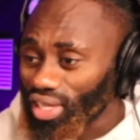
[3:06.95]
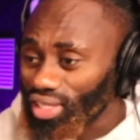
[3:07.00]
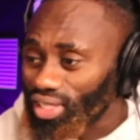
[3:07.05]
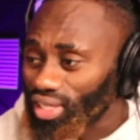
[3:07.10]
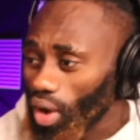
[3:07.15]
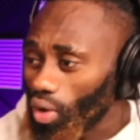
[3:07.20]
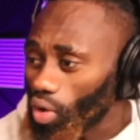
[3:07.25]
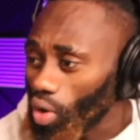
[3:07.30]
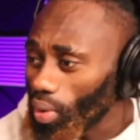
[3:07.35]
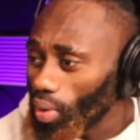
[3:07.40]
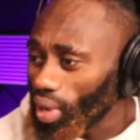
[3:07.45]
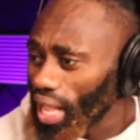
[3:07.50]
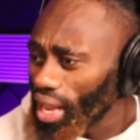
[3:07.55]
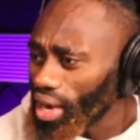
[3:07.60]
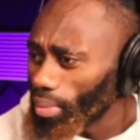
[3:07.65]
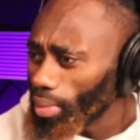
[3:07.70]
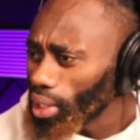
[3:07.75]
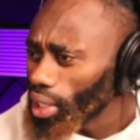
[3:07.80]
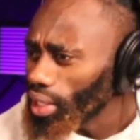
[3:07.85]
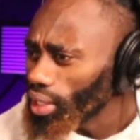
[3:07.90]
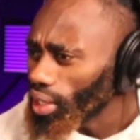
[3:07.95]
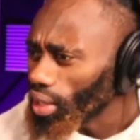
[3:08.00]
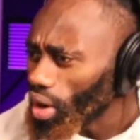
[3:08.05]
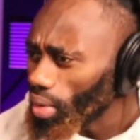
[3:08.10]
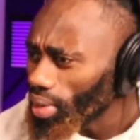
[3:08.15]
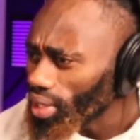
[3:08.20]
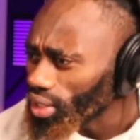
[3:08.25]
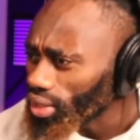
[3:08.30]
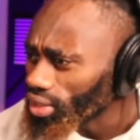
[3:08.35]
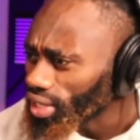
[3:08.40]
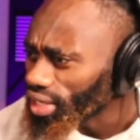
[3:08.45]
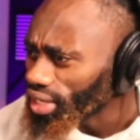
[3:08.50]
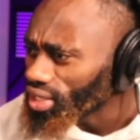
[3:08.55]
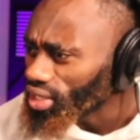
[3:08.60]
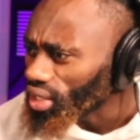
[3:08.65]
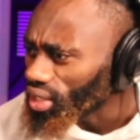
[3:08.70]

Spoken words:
South Korea, y'all let me know in the comment section.